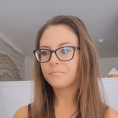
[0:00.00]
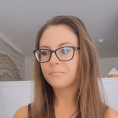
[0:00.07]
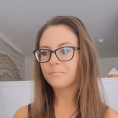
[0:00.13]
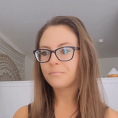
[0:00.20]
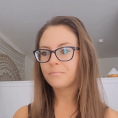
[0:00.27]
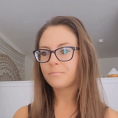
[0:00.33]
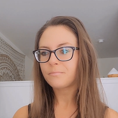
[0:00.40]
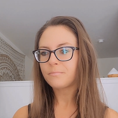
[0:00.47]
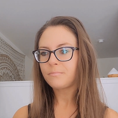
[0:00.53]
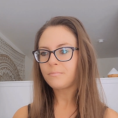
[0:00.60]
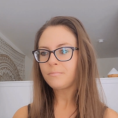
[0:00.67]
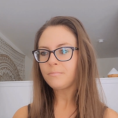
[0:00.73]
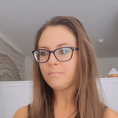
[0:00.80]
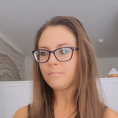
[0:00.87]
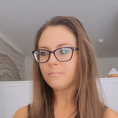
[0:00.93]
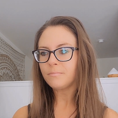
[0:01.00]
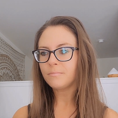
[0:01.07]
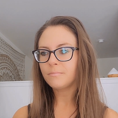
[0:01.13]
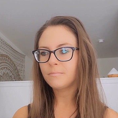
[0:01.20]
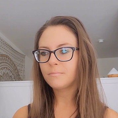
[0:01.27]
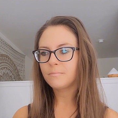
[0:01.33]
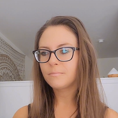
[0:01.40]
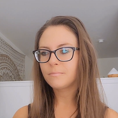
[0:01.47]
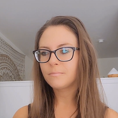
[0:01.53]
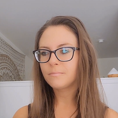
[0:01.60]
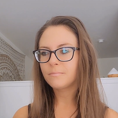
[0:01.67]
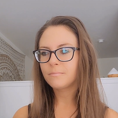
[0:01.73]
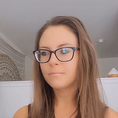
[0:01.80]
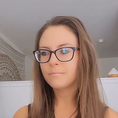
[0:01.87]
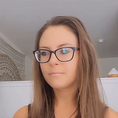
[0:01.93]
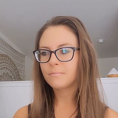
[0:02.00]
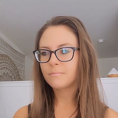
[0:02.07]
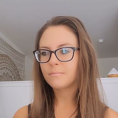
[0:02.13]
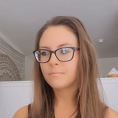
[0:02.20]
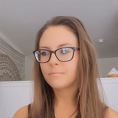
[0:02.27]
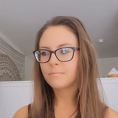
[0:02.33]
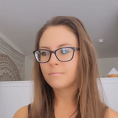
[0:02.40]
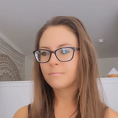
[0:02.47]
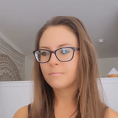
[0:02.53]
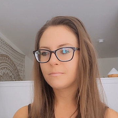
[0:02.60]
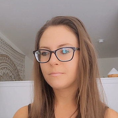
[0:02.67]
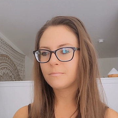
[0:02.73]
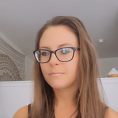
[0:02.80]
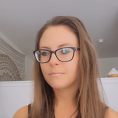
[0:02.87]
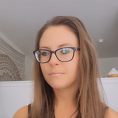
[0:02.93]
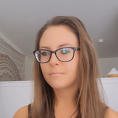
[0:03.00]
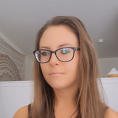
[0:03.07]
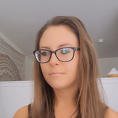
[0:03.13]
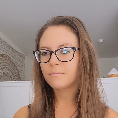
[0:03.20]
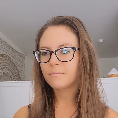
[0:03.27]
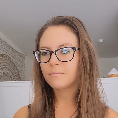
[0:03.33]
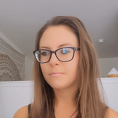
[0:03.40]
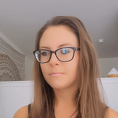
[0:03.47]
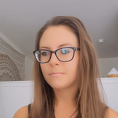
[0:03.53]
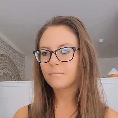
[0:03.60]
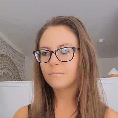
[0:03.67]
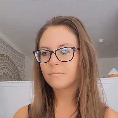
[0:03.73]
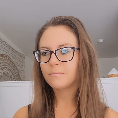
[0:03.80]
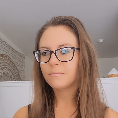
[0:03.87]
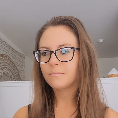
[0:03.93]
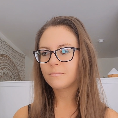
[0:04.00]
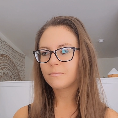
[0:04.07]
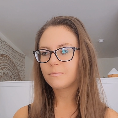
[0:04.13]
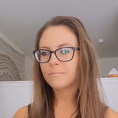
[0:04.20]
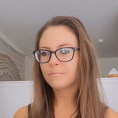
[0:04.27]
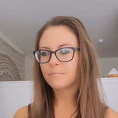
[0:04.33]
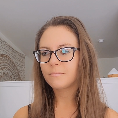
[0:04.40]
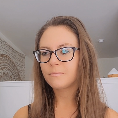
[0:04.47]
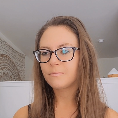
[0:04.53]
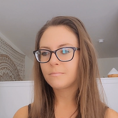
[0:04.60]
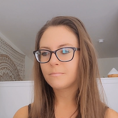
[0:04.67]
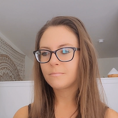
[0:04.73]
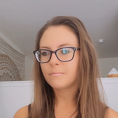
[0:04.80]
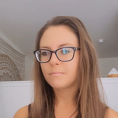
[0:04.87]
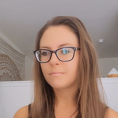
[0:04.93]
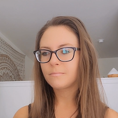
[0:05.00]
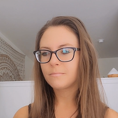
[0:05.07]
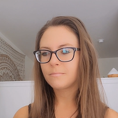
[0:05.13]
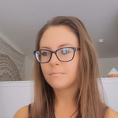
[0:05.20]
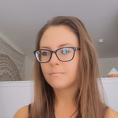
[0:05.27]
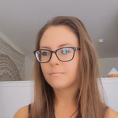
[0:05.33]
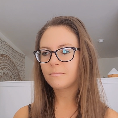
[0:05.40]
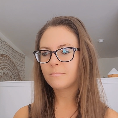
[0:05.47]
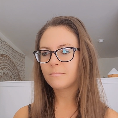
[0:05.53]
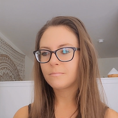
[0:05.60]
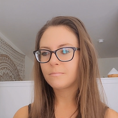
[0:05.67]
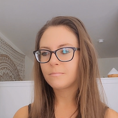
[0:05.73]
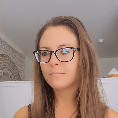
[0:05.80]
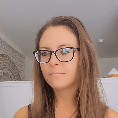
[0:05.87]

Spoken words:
[no speech]